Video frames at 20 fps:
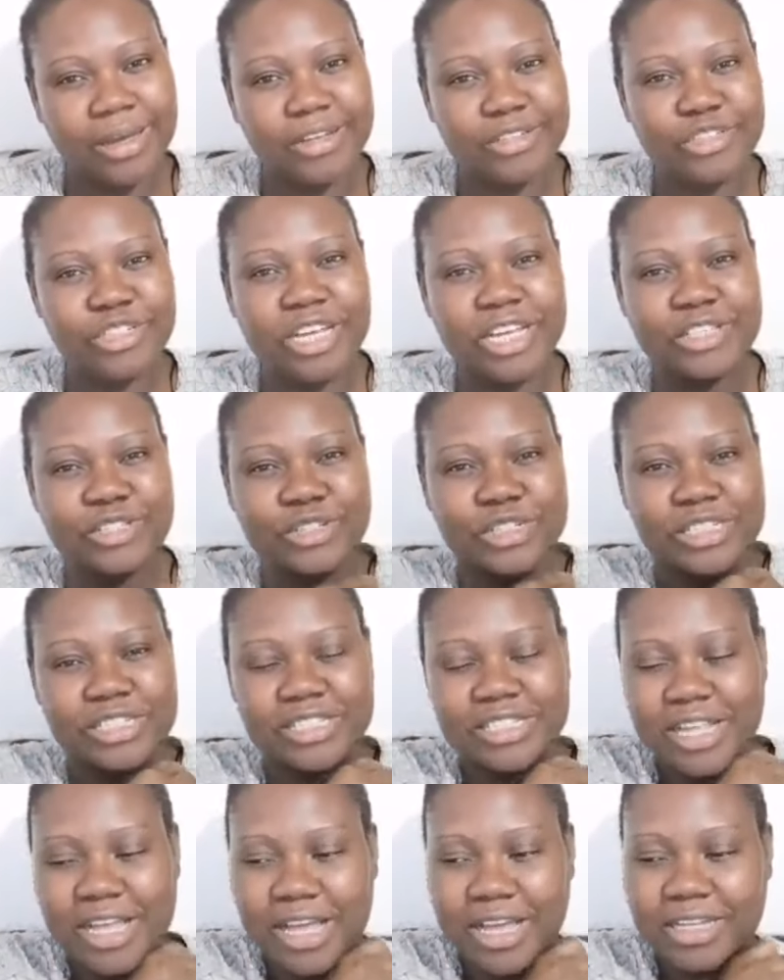Do you guys
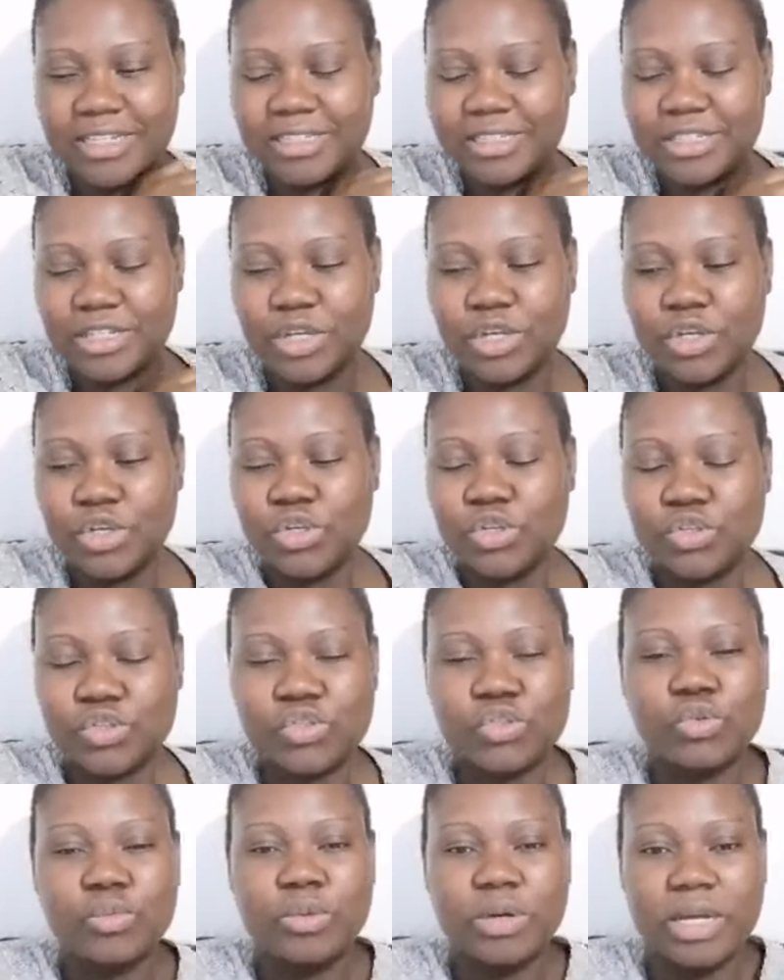understand?
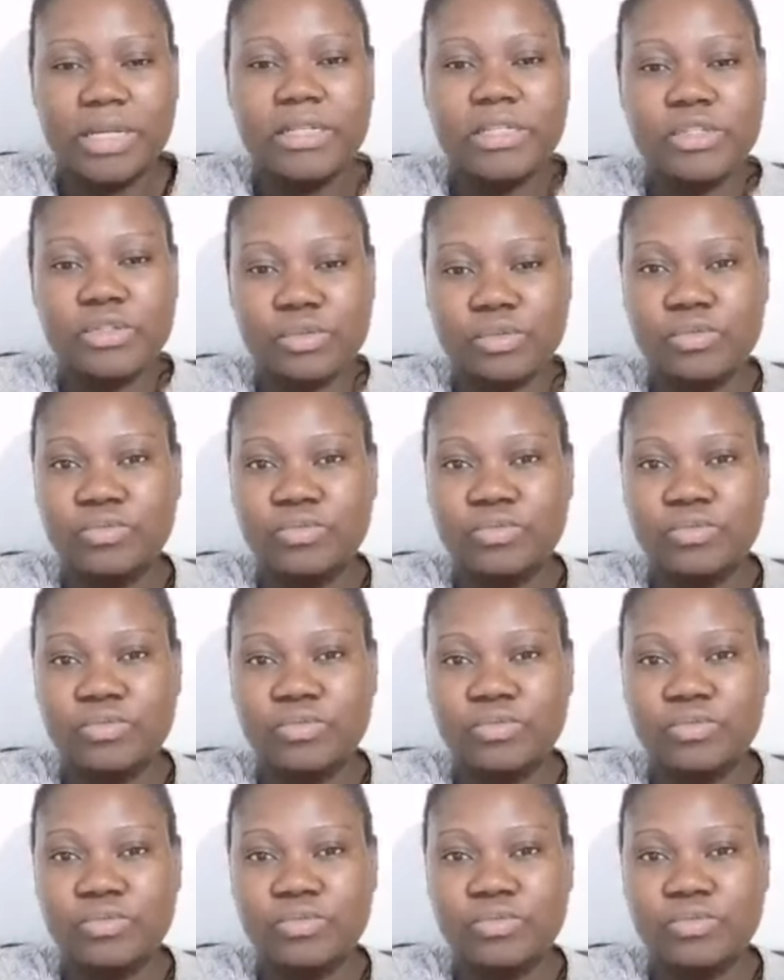So, but I need to